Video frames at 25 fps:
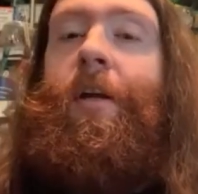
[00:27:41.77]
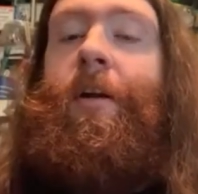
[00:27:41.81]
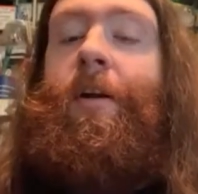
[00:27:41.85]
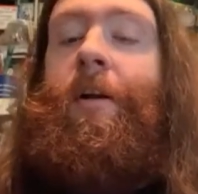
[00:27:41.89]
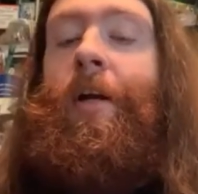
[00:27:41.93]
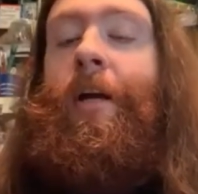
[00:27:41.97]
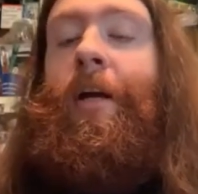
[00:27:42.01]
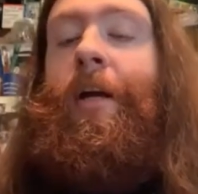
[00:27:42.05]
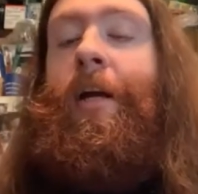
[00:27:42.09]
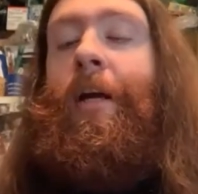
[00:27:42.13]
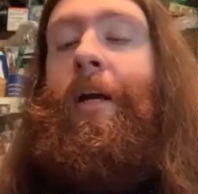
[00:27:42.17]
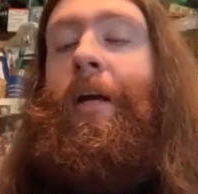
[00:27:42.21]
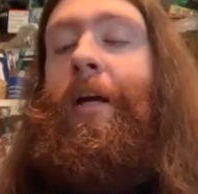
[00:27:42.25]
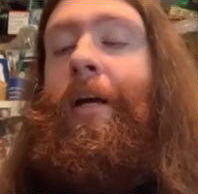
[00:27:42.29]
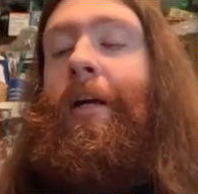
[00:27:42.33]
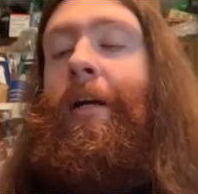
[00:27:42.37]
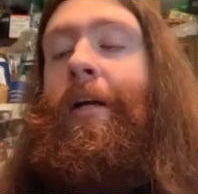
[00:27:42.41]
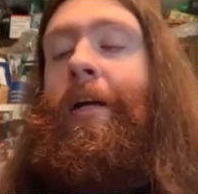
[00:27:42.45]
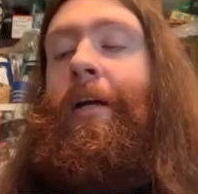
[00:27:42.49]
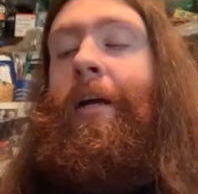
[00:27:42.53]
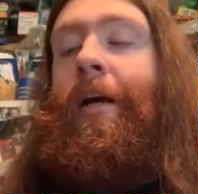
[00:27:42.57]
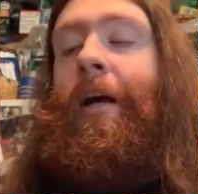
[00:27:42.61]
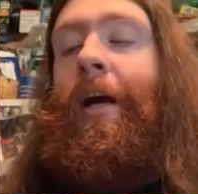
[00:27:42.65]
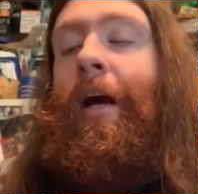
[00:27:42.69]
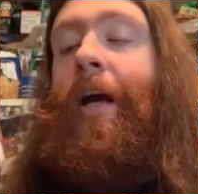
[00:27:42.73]
Yeah.
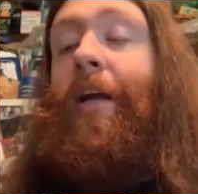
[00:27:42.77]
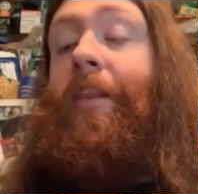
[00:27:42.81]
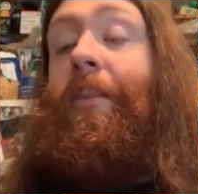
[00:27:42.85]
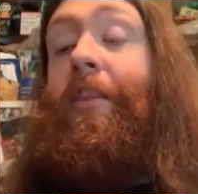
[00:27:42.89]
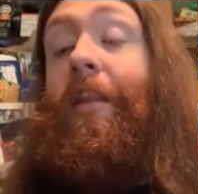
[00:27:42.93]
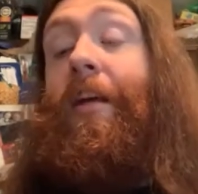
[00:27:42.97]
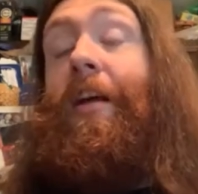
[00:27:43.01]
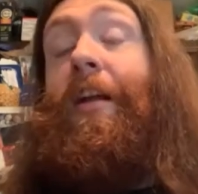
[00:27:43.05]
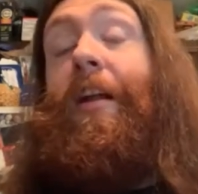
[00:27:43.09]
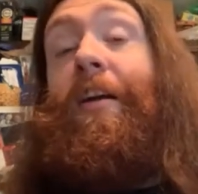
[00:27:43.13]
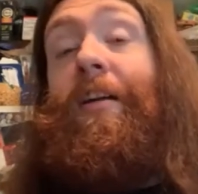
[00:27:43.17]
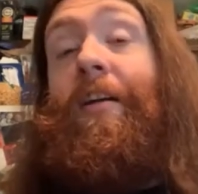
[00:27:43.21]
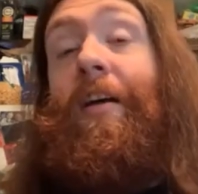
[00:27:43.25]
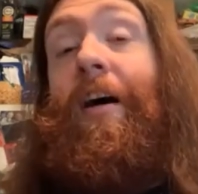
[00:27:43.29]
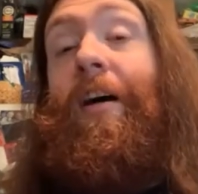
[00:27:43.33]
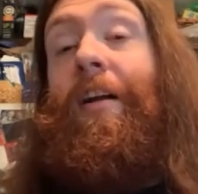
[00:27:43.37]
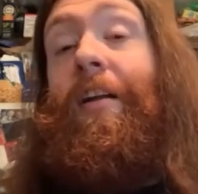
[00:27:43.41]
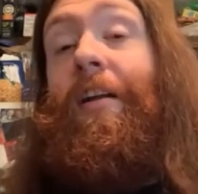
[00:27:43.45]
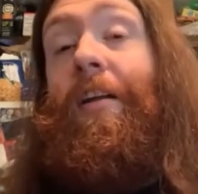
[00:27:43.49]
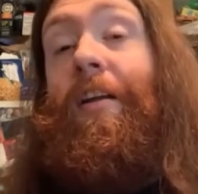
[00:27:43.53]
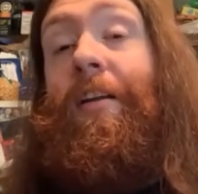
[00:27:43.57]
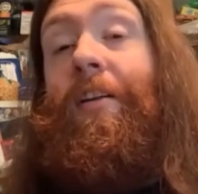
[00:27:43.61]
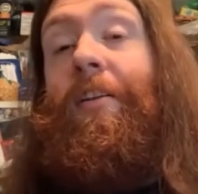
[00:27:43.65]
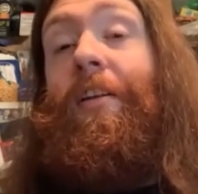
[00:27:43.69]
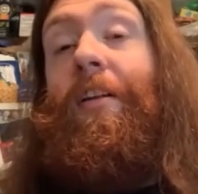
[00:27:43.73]
And then I got
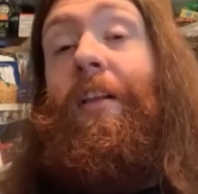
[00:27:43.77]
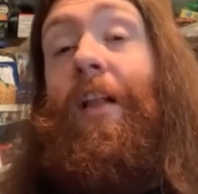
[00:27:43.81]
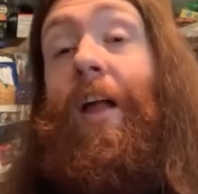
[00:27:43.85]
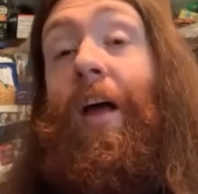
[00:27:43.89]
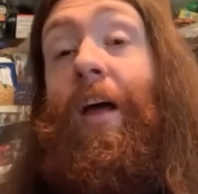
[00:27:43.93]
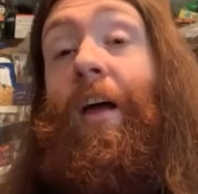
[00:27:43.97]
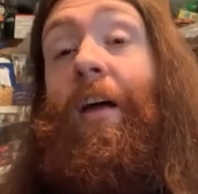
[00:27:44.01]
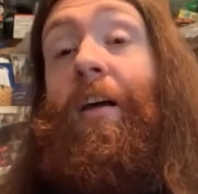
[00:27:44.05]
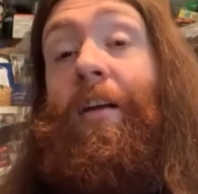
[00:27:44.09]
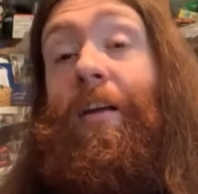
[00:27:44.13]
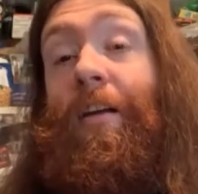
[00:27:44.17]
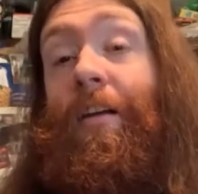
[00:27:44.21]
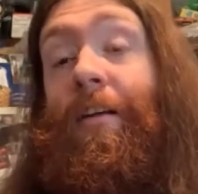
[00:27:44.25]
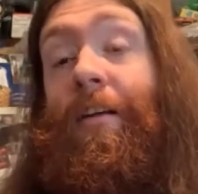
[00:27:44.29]
into like